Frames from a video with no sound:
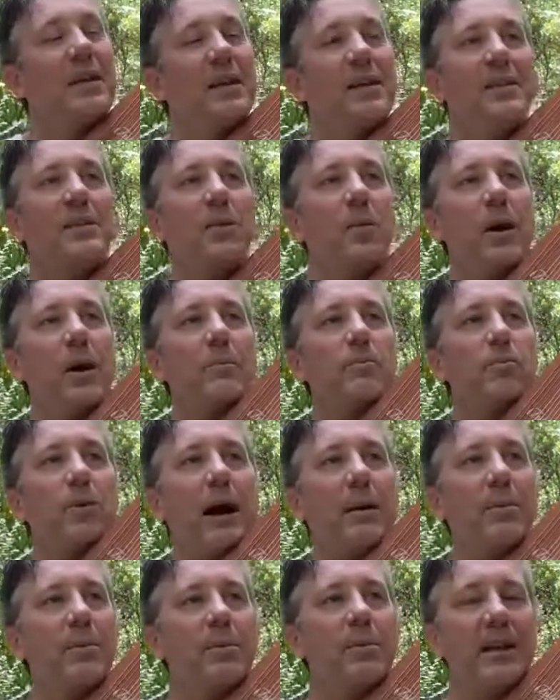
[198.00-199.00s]
The one
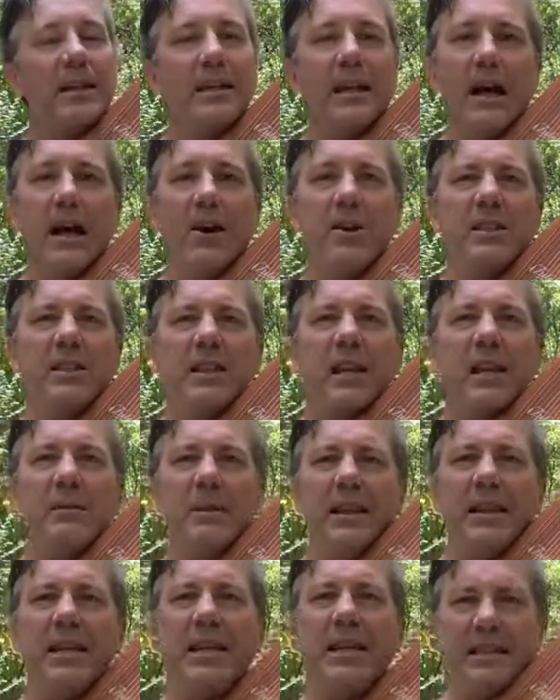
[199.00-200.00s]
problem right now is going to
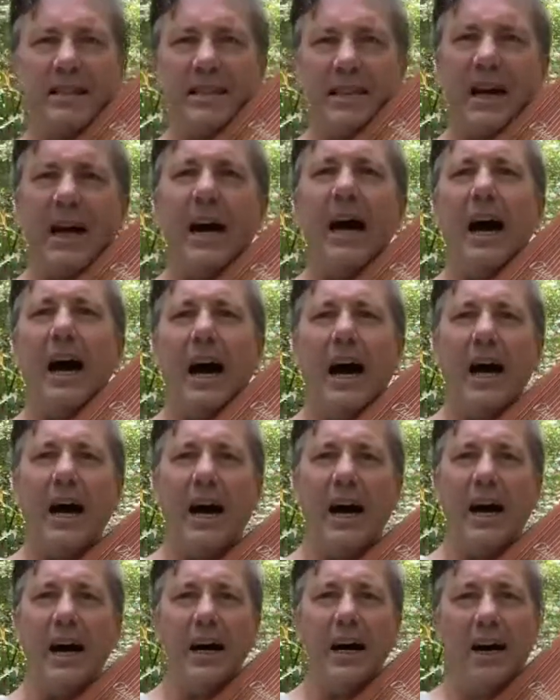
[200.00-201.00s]
be the heat.
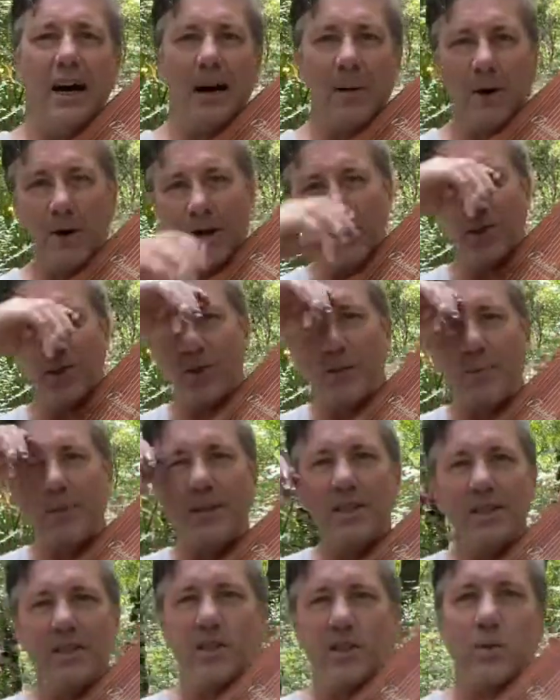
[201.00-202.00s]
Already dripping
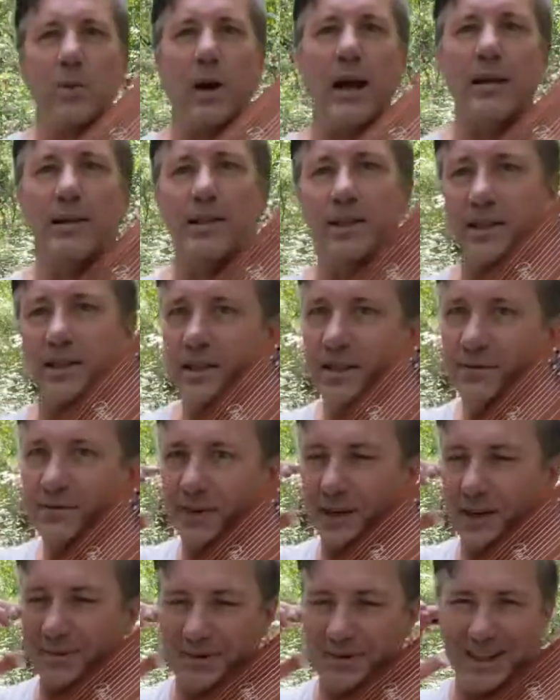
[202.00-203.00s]
in sweat just
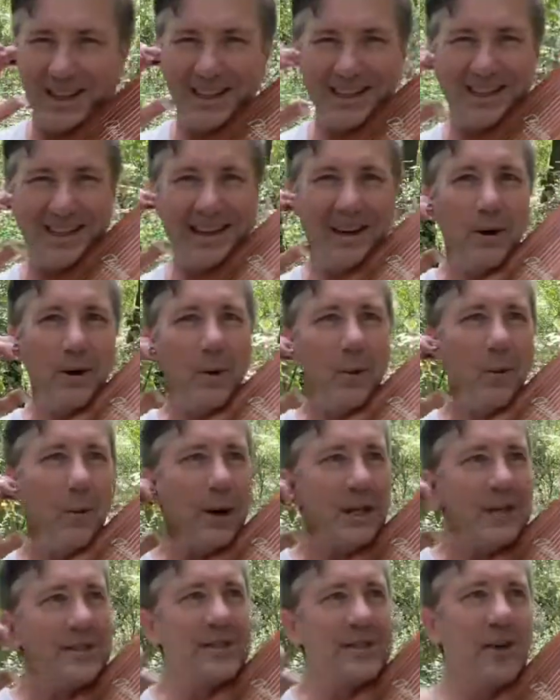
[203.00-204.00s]
from
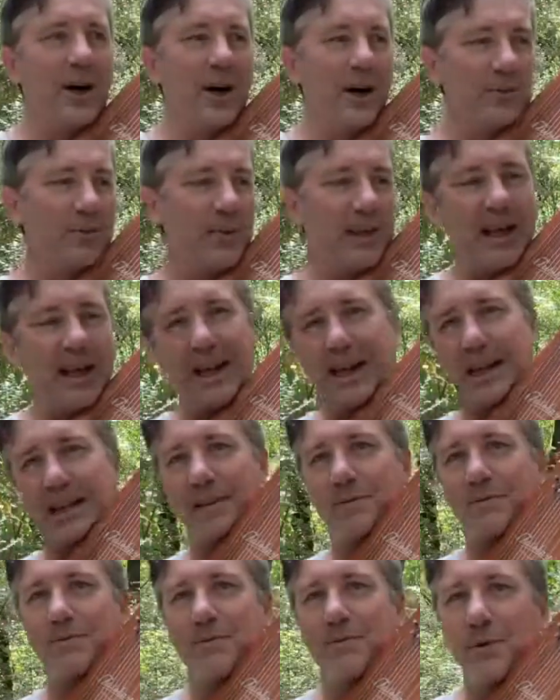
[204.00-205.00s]
one song playing and
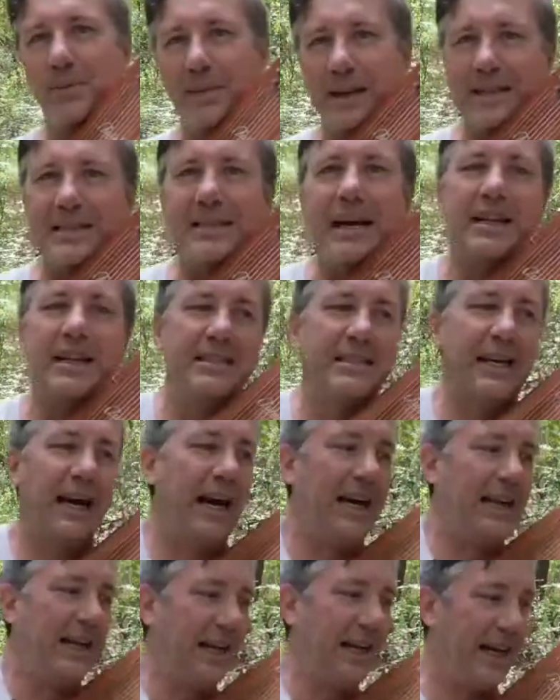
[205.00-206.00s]
a few minutes
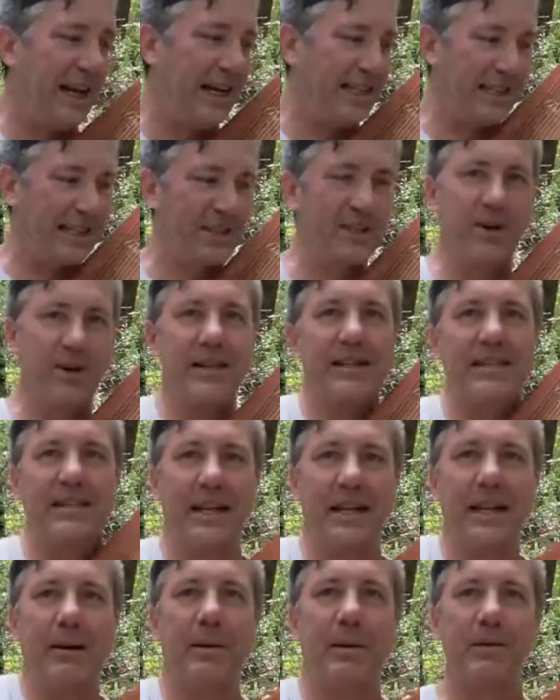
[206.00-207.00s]
outside as I tried to
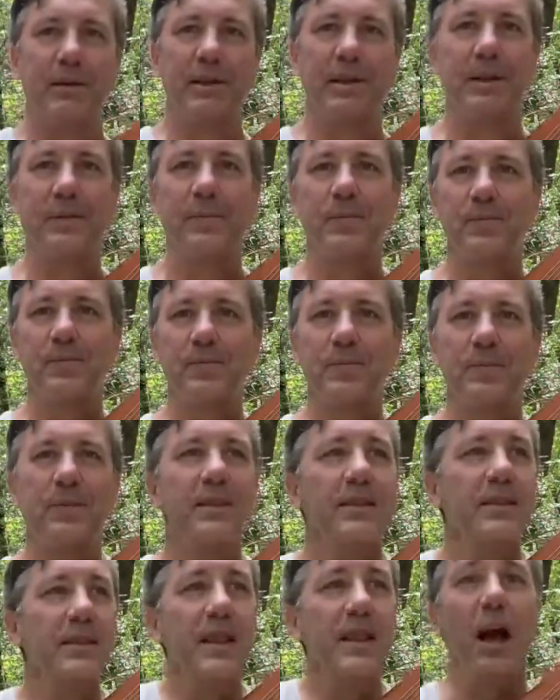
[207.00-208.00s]
set up everything.
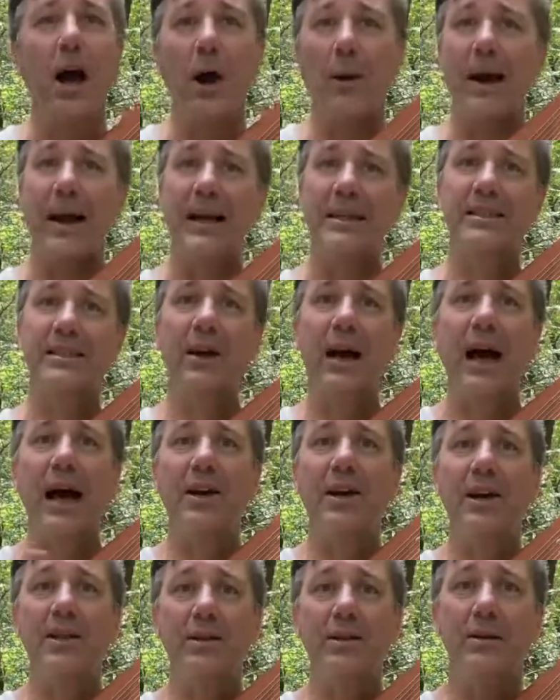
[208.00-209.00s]
All right, so how
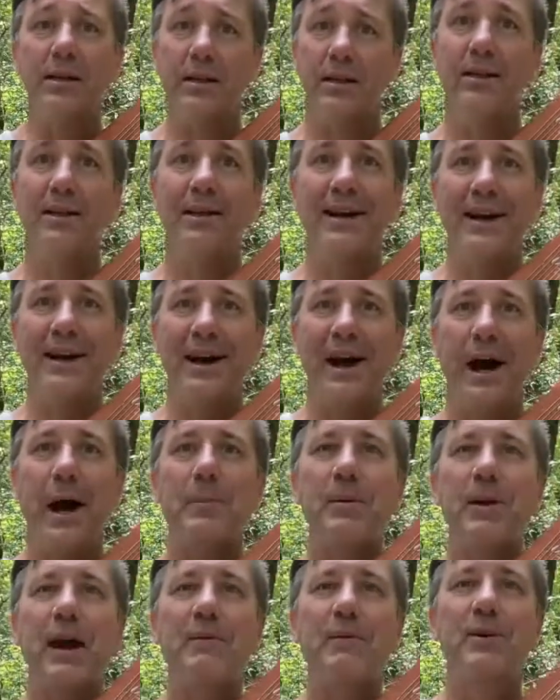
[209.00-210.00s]
y'all doing?
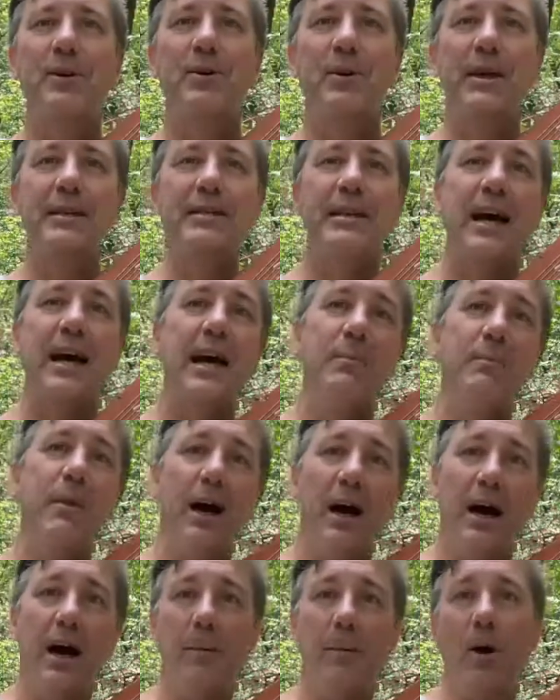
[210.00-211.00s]
Hope you're having a great time.
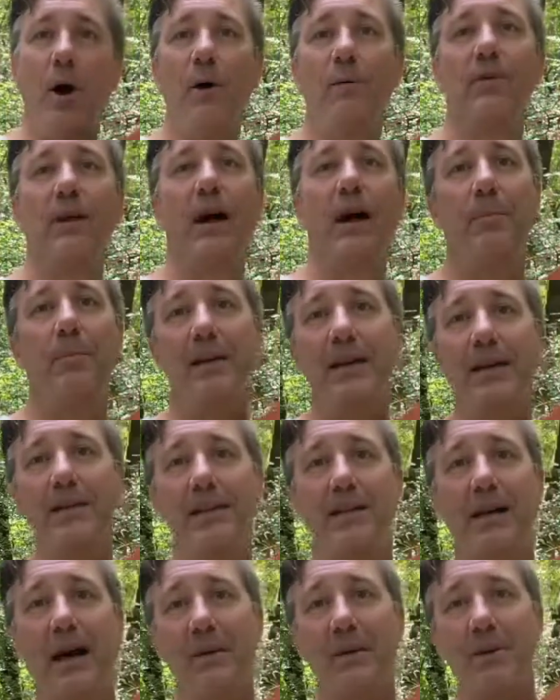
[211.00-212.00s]
Hopefully I'll be in
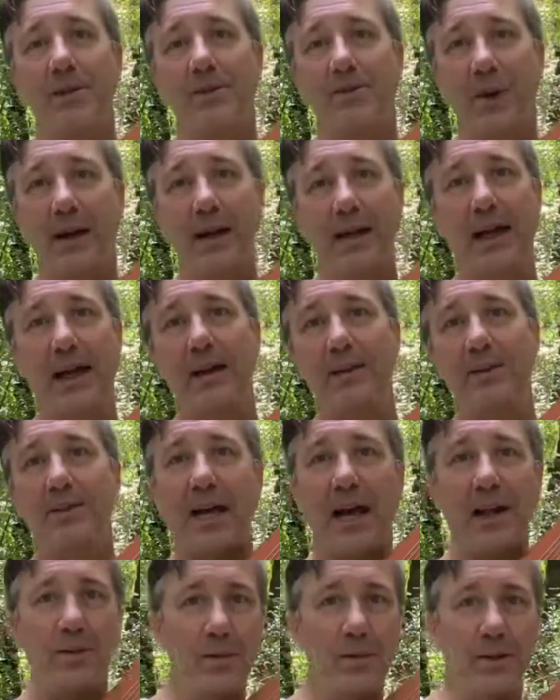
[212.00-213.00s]
the comments right now
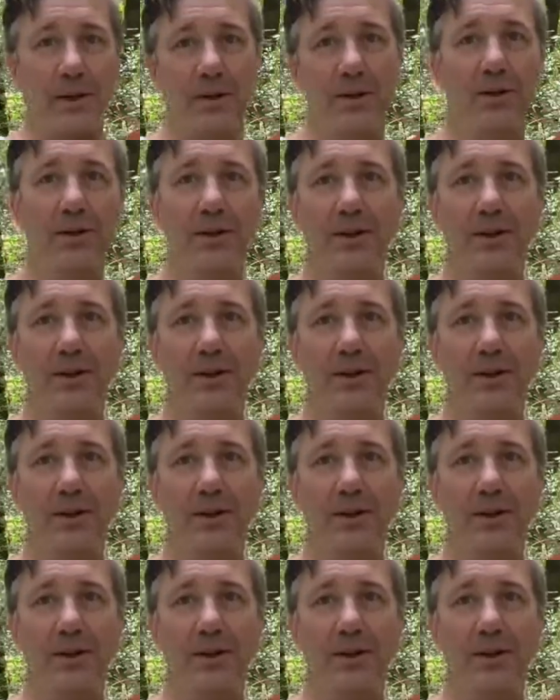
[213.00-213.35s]
chatting with you.